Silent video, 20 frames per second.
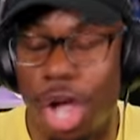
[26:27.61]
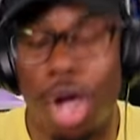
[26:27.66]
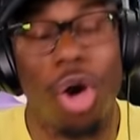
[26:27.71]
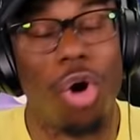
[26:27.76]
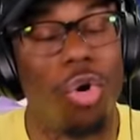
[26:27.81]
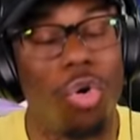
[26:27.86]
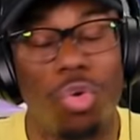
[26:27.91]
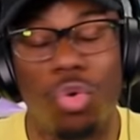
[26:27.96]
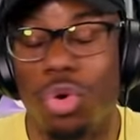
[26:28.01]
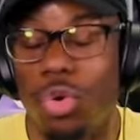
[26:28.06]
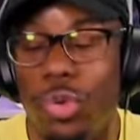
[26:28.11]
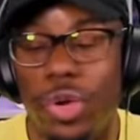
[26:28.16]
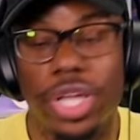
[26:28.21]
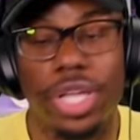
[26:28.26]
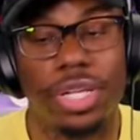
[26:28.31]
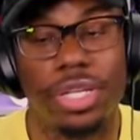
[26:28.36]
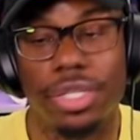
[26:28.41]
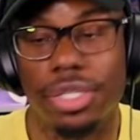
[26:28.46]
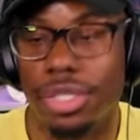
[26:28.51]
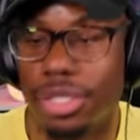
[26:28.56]
All the
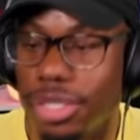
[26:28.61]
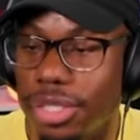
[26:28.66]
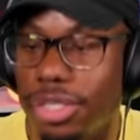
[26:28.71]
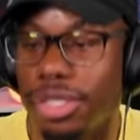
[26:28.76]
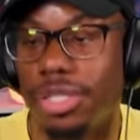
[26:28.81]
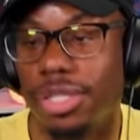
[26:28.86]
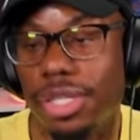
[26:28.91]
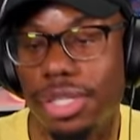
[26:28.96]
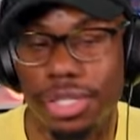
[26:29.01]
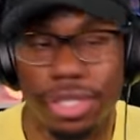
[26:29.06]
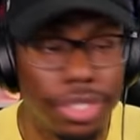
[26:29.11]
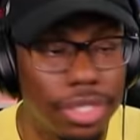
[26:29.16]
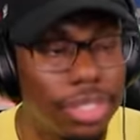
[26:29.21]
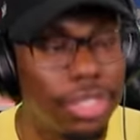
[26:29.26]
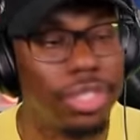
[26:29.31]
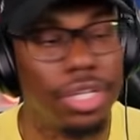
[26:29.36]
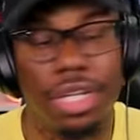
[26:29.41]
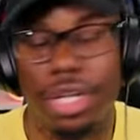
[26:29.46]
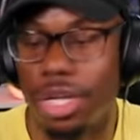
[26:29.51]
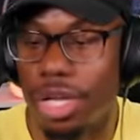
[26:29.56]
way.
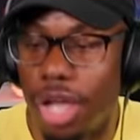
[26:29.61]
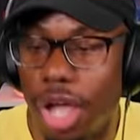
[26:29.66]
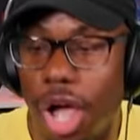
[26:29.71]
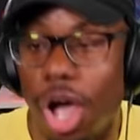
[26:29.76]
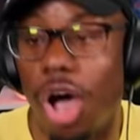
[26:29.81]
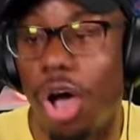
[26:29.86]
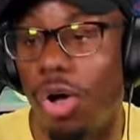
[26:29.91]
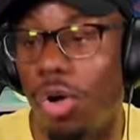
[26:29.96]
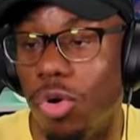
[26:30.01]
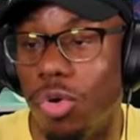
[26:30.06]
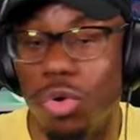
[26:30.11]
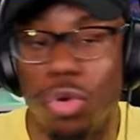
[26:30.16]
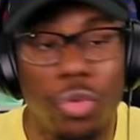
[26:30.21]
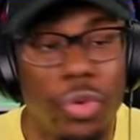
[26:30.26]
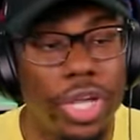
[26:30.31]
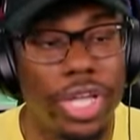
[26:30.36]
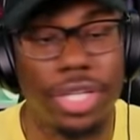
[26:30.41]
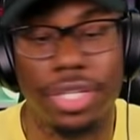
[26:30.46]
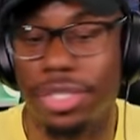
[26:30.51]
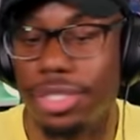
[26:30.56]
All the
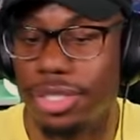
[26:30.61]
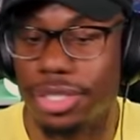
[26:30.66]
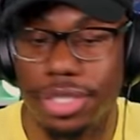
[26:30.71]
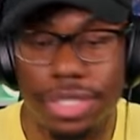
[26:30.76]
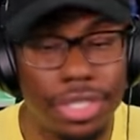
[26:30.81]
way.